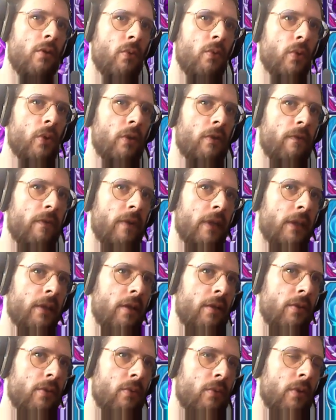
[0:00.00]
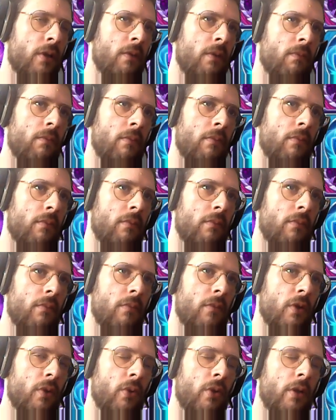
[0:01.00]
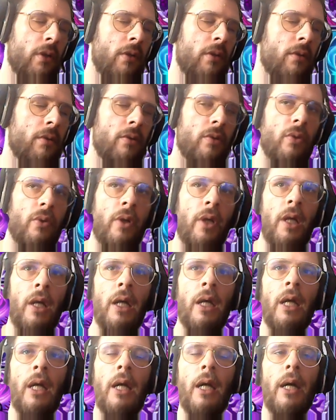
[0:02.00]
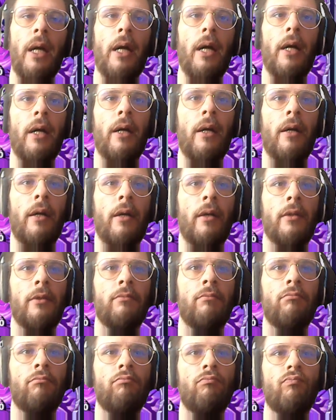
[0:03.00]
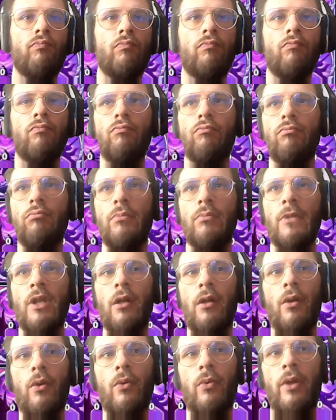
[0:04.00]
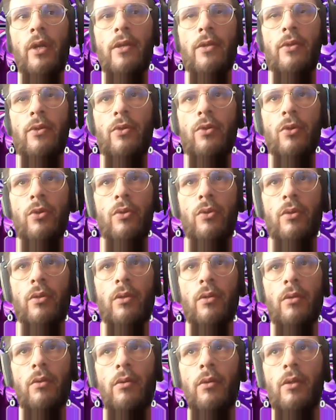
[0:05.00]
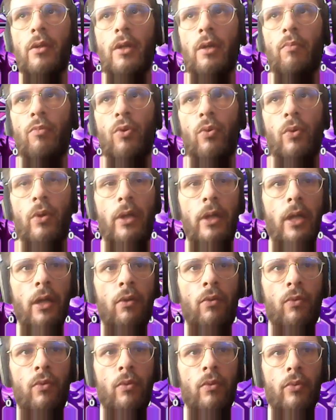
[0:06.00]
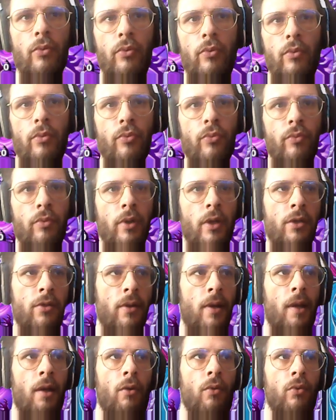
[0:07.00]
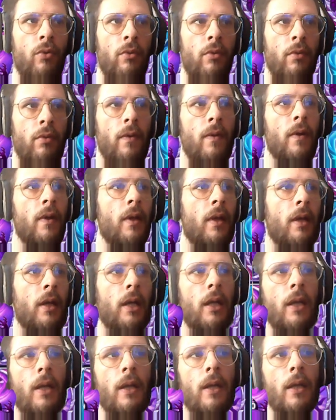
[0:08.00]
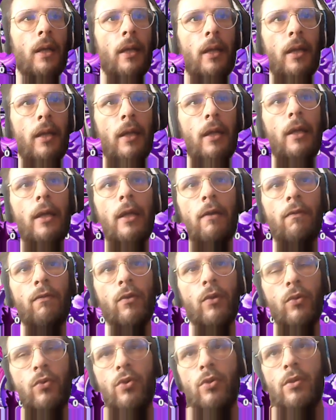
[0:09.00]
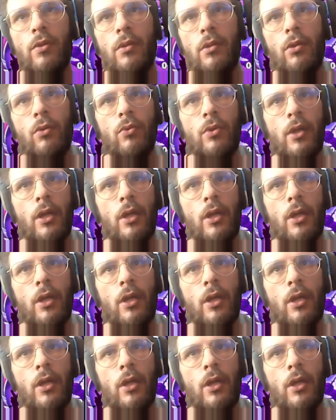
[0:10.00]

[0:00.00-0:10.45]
you want effect rest on her, sorry. Her own is just a broken echo. It's really good. If not, just use